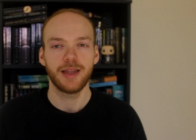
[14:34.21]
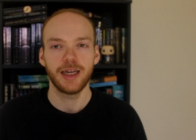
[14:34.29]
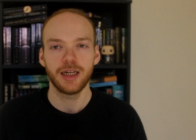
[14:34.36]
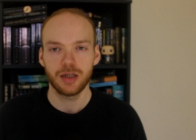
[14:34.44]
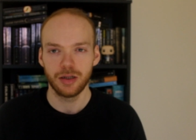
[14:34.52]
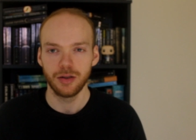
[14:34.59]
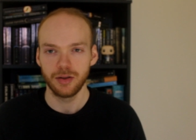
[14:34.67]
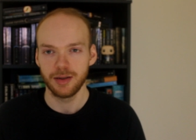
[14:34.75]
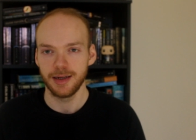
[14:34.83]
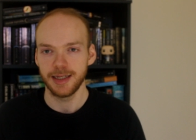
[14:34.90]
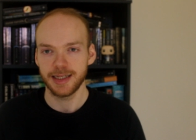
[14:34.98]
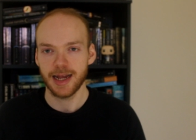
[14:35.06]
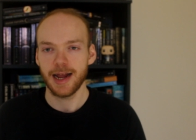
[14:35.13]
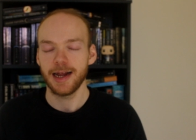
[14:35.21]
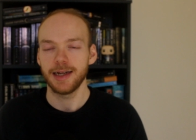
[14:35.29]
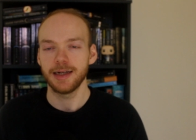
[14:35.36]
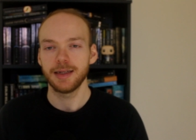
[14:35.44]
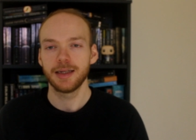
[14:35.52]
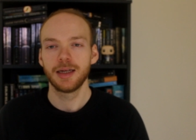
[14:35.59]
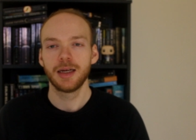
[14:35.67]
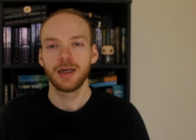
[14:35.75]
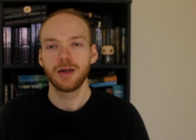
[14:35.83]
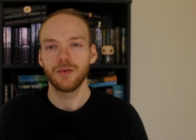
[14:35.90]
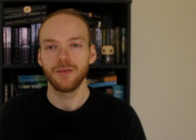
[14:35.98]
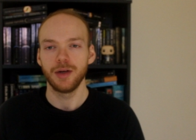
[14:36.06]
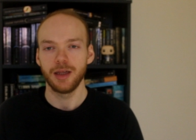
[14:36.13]
issues that he's had
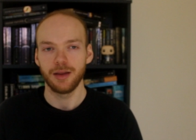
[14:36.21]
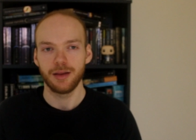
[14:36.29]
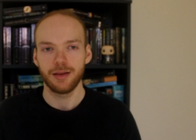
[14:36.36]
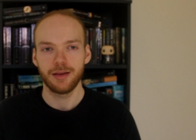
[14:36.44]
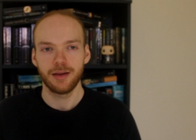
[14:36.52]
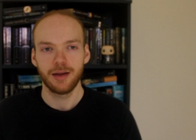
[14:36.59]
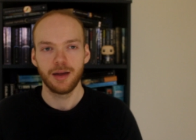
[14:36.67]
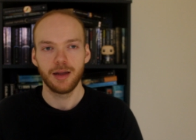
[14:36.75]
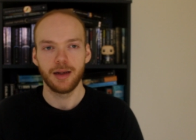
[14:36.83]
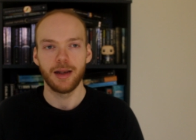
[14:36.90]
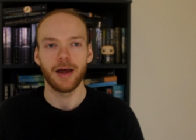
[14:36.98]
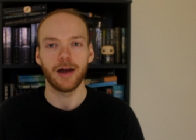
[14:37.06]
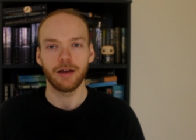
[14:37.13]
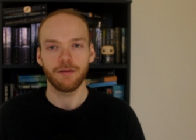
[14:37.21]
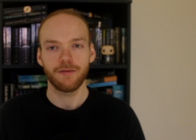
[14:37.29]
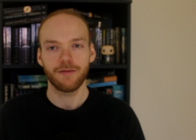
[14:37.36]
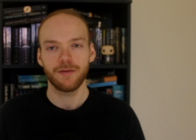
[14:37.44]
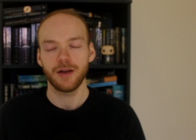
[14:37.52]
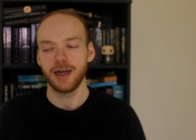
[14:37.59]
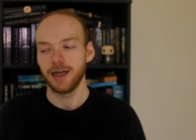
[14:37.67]
with life,